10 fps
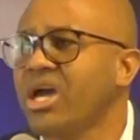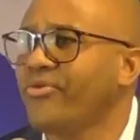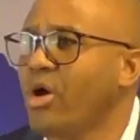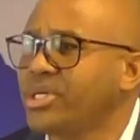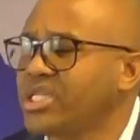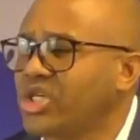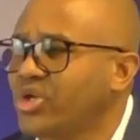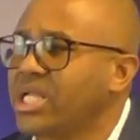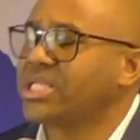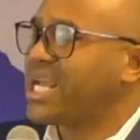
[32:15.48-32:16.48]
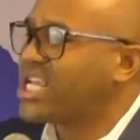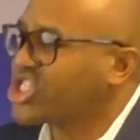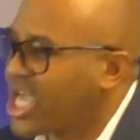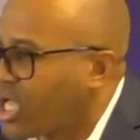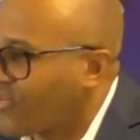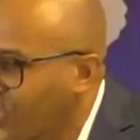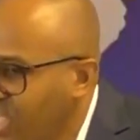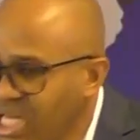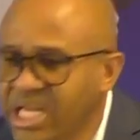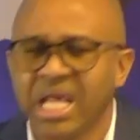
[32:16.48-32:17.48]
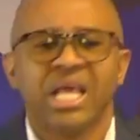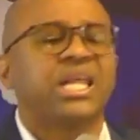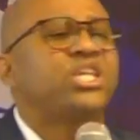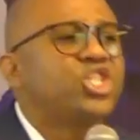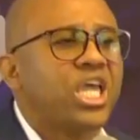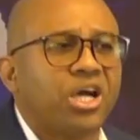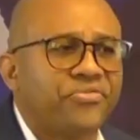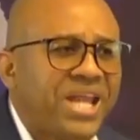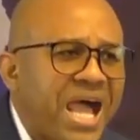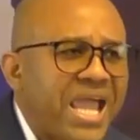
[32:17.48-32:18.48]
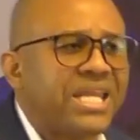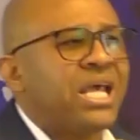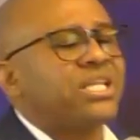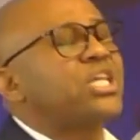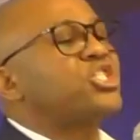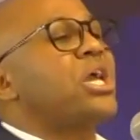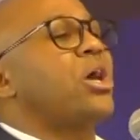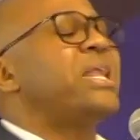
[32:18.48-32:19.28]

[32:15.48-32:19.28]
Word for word: off homosexuality, they shake off stealing, they shake off lying, they shake on